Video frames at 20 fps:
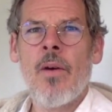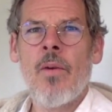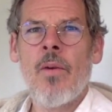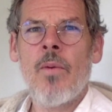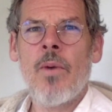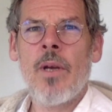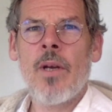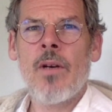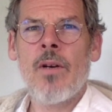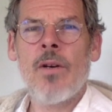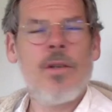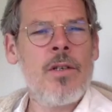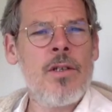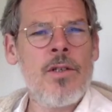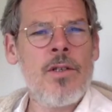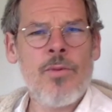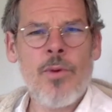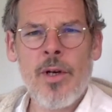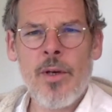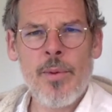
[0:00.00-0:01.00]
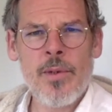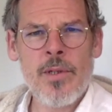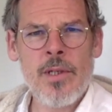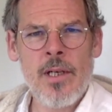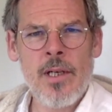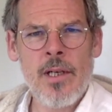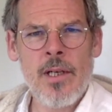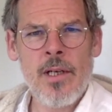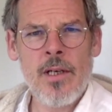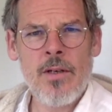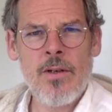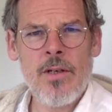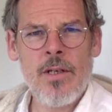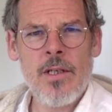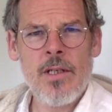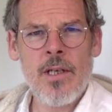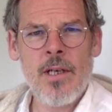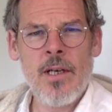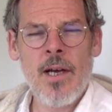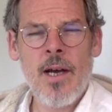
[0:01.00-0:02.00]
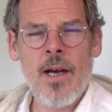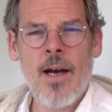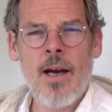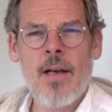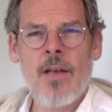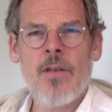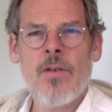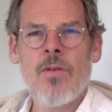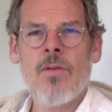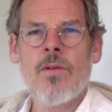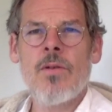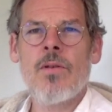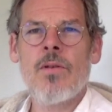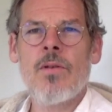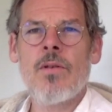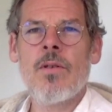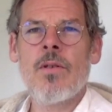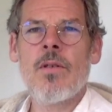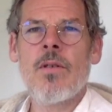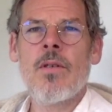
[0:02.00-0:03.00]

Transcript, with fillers: we had a 120% increase in car use,